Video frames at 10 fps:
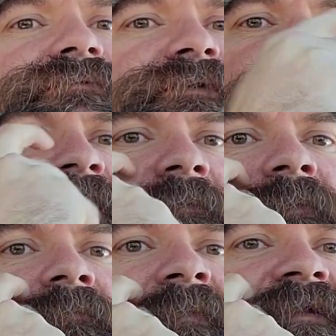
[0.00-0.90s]
You
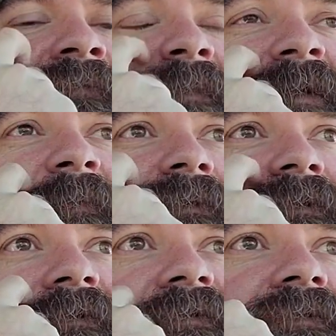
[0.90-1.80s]
meet some people
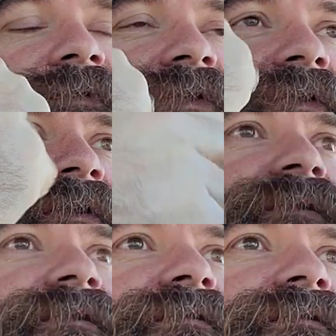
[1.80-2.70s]
and
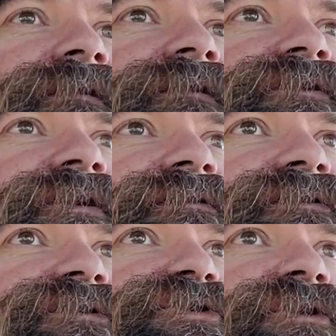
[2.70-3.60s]
get a chance to
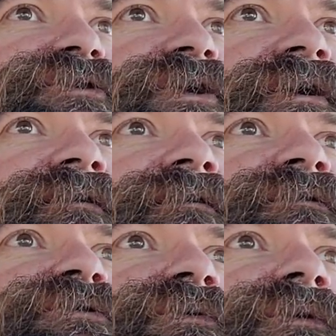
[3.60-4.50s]
just chit chat and
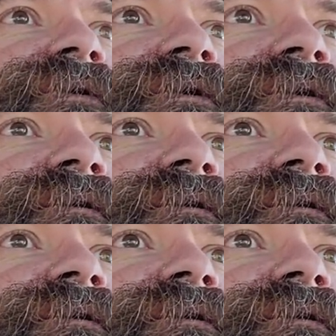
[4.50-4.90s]
enjoy